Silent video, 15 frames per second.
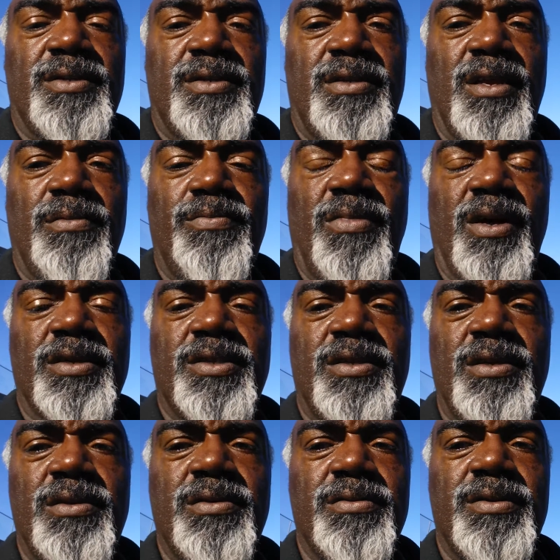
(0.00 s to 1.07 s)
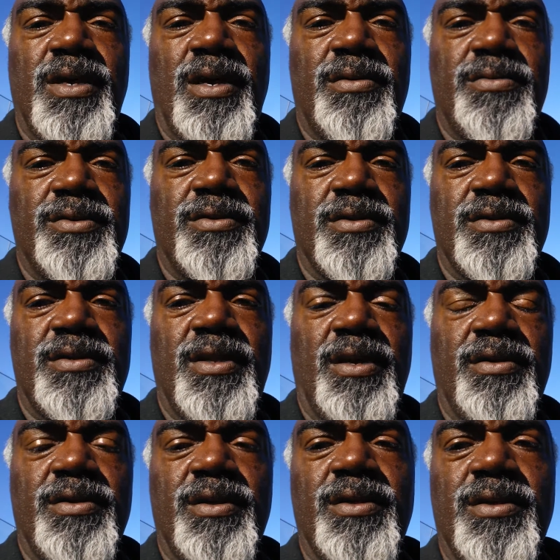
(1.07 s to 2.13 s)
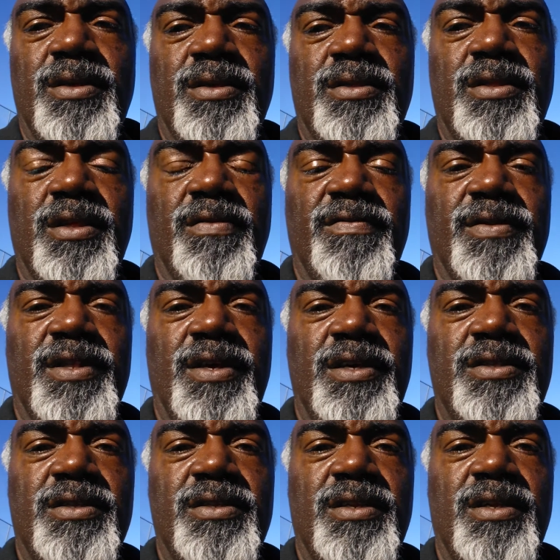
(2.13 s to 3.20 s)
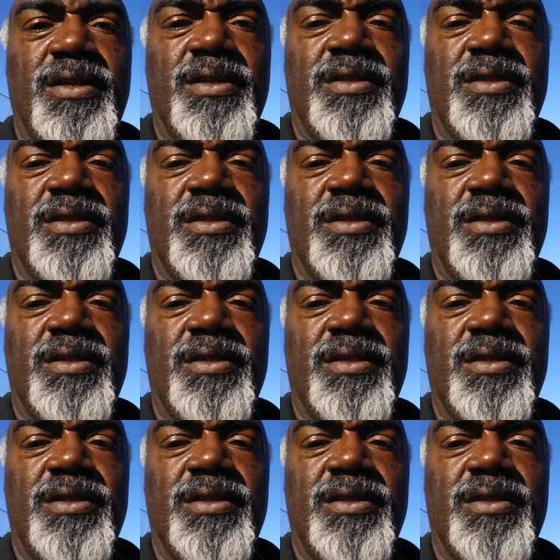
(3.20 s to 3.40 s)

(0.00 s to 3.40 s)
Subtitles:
Timbuktu, that was another civilization that